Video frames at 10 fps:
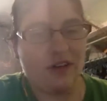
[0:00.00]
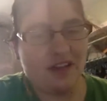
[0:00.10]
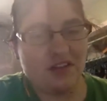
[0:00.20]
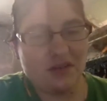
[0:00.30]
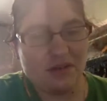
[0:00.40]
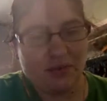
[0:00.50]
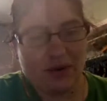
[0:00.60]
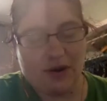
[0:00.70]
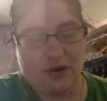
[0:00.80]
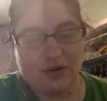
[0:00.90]
as you
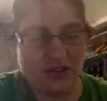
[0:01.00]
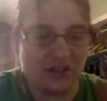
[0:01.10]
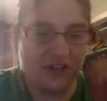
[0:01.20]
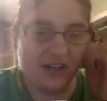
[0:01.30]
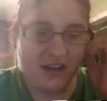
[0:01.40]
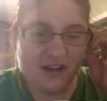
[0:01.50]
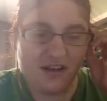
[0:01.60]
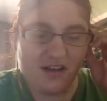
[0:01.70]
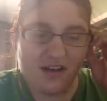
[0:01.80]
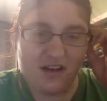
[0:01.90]
approach
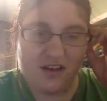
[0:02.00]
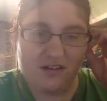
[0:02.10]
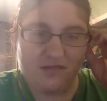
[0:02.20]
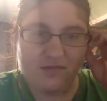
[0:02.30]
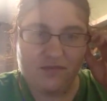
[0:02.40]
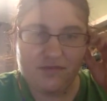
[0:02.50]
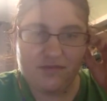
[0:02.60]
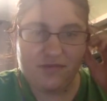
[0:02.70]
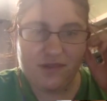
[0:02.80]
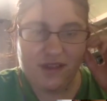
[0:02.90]

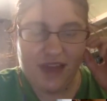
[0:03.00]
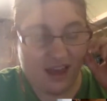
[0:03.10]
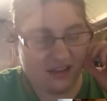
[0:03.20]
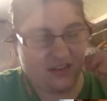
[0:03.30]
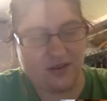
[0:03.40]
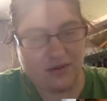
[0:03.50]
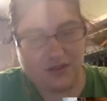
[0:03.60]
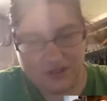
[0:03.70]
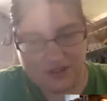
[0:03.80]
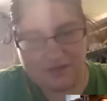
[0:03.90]
the castle,
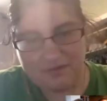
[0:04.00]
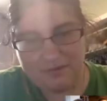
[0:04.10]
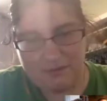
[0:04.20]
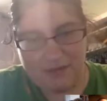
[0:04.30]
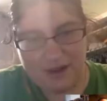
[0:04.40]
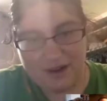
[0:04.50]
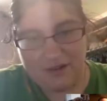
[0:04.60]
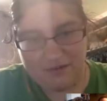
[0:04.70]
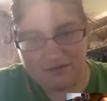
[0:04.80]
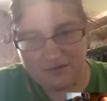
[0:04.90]
which is made of
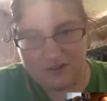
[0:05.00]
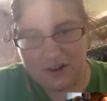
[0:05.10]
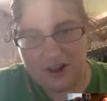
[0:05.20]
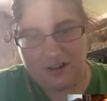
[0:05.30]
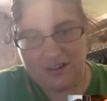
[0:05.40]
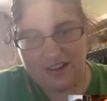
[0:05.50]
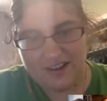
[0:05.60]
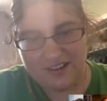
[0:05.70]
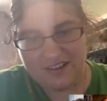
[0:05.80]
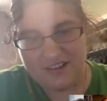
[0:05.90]
chocolate,
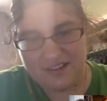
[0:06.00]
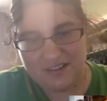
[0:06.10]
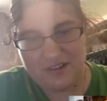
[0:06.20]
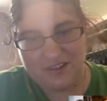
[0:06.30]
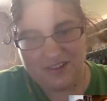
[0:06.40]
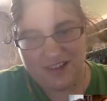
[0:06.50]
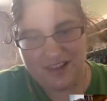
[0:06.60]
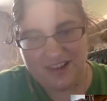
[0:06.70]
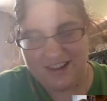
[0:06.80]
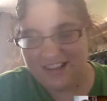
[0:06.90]
at least it looks like
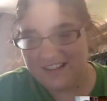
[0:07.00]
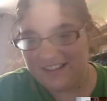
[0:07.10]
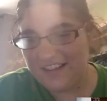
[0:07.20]
it is,